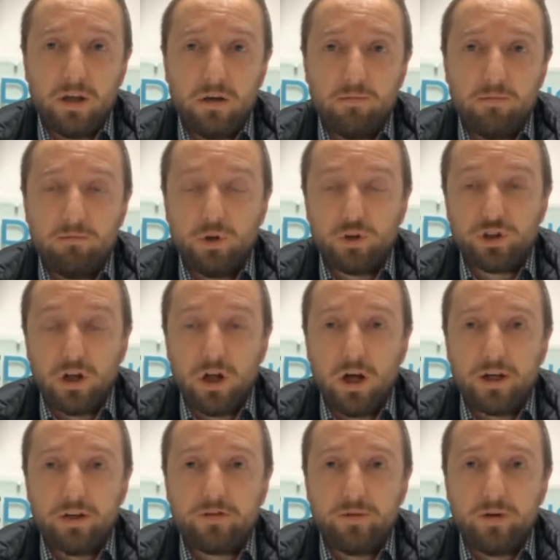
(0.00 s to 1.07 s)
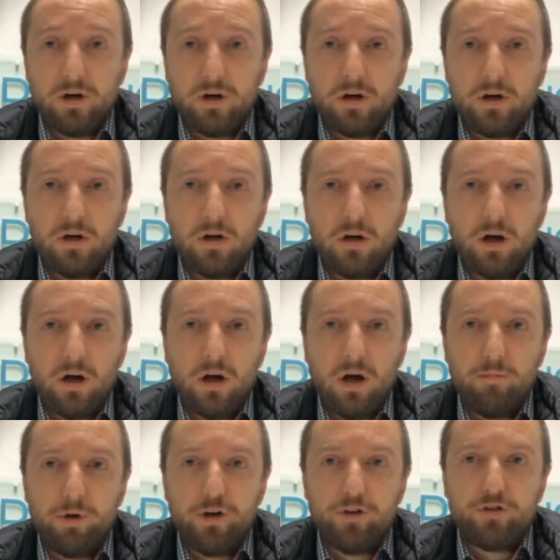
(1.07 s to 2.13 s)
much alike to a, a
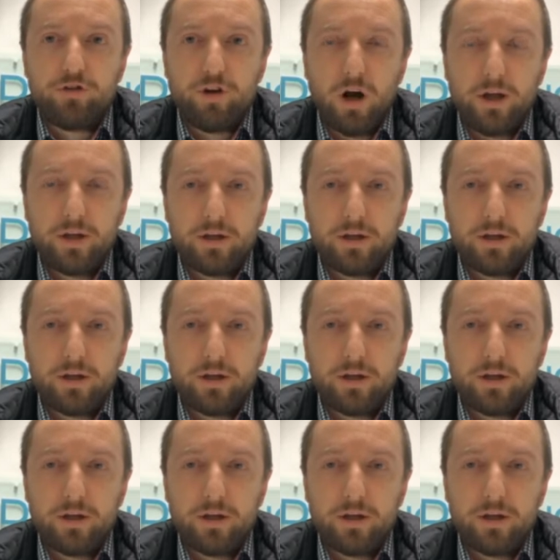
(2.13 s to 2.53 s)
bird strike.